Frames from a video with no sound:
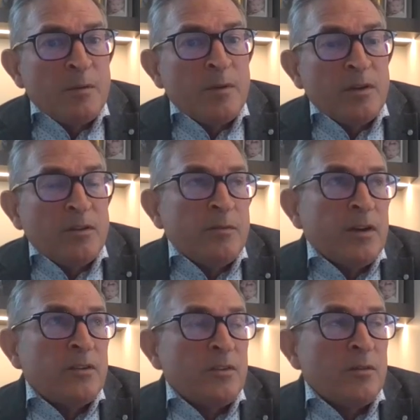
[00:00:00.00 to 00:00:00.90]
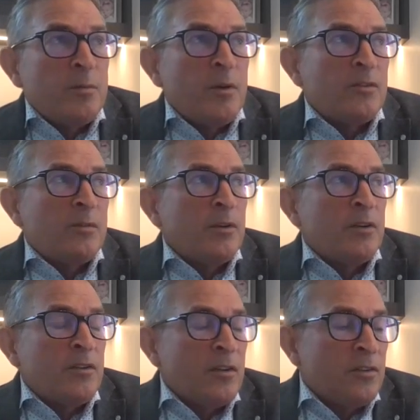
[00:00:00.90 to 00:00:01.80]
because of extra
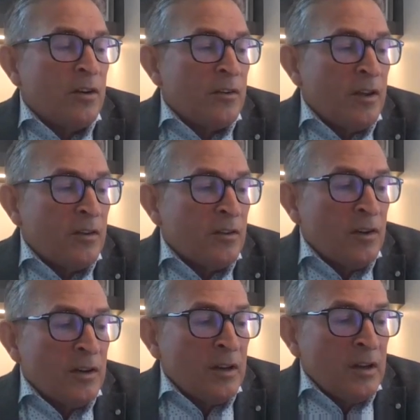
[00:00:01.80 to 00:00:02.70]
responsibilities the chair takes on.